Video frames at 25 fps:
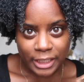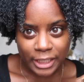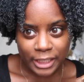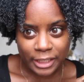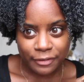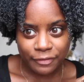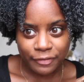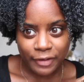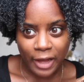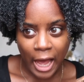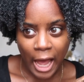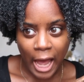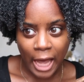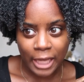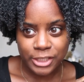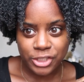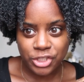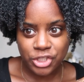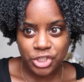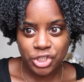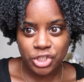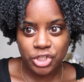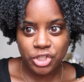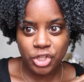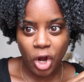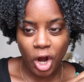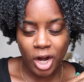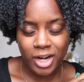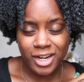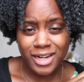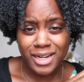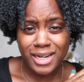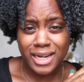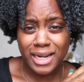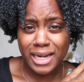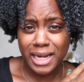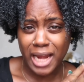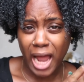if I
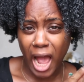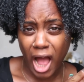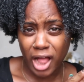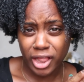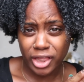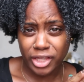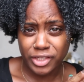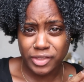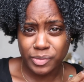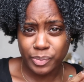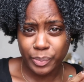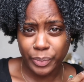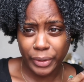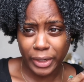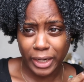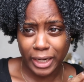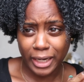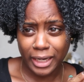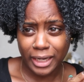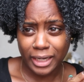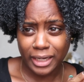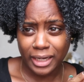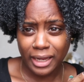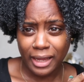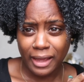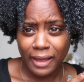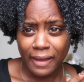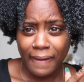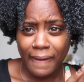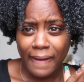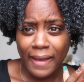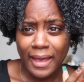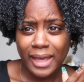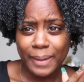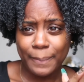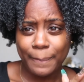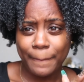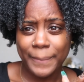started a knotless braid
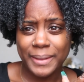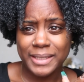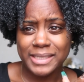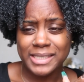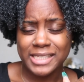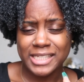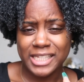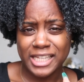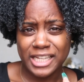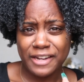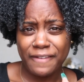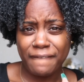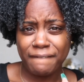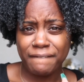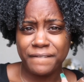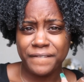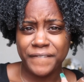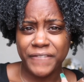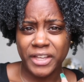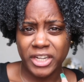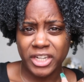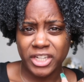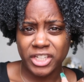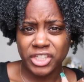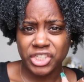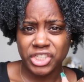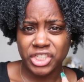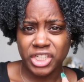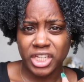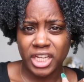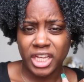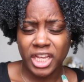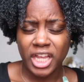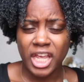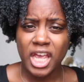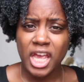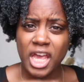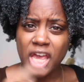but didn't finish
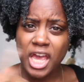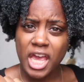it,